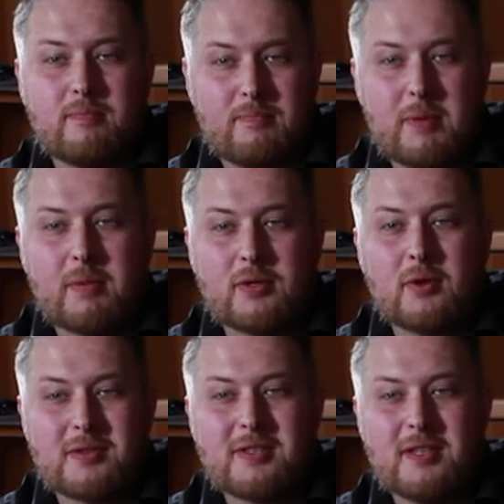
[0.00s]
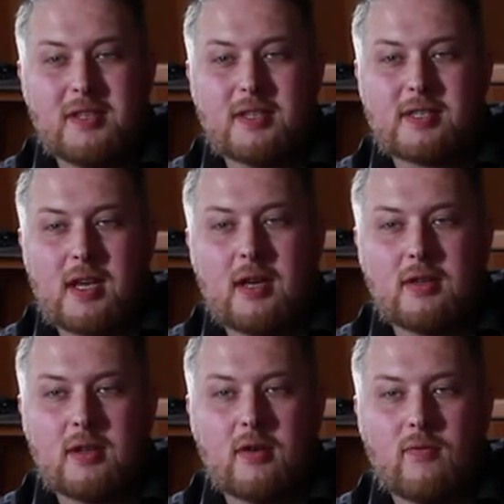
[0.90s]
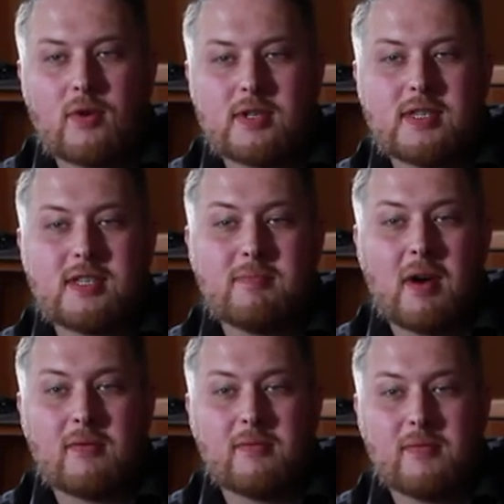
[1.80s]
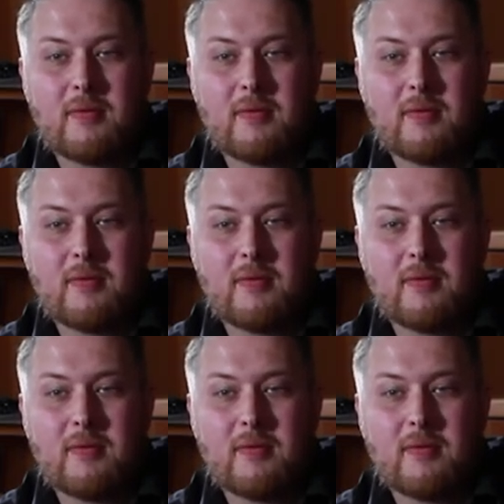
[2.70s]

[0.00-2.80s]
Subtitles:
people don't see sun for 6 months.